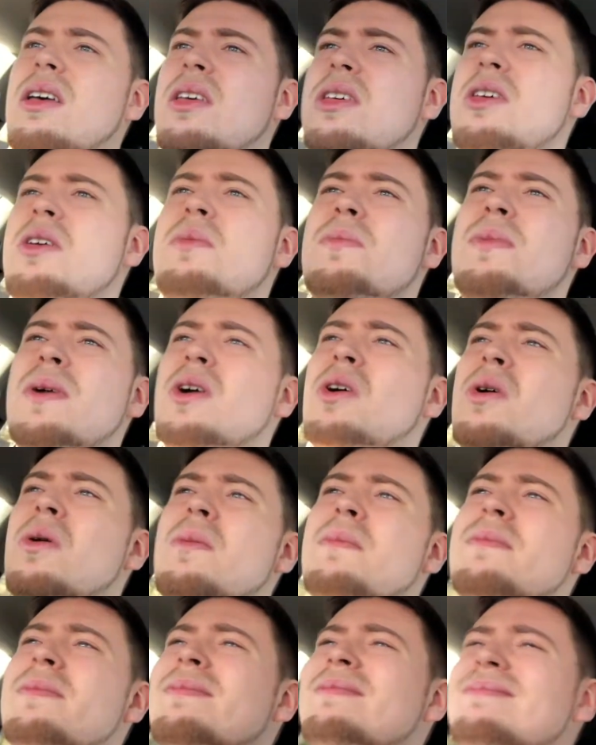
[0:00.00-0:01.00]
you
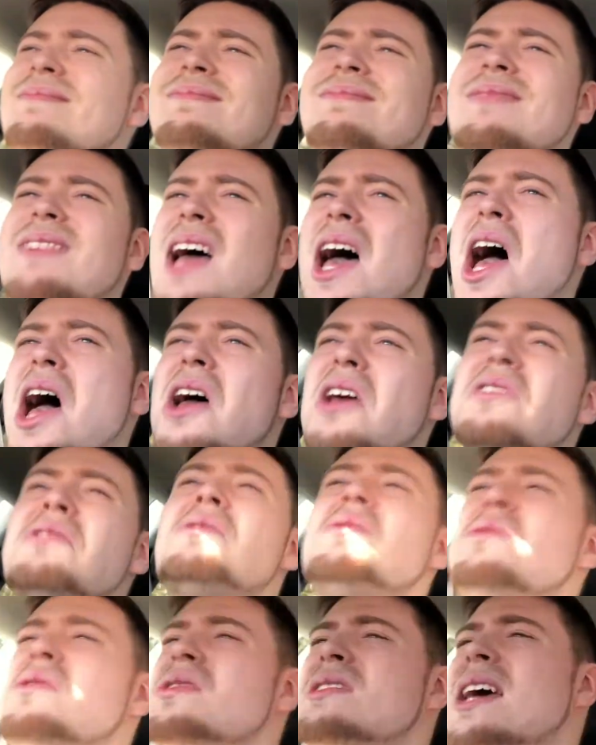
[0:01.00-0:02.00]
become, you
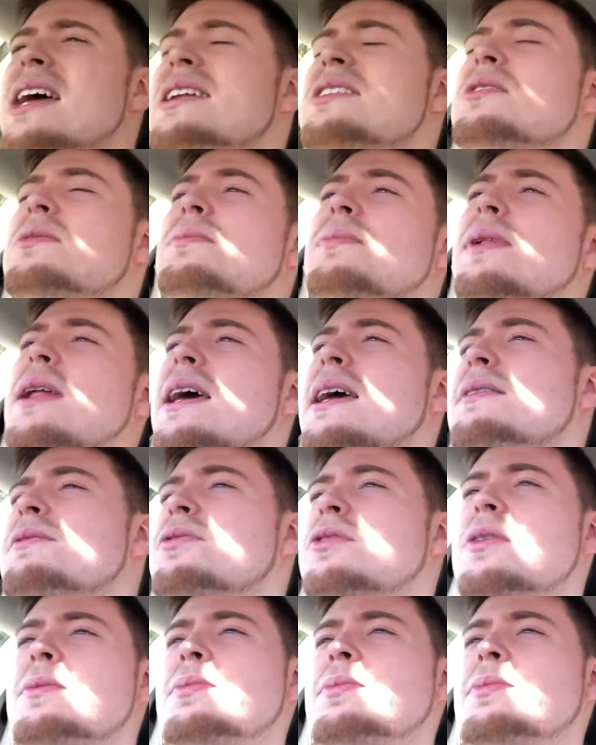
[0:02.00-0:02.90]
just end up playing for a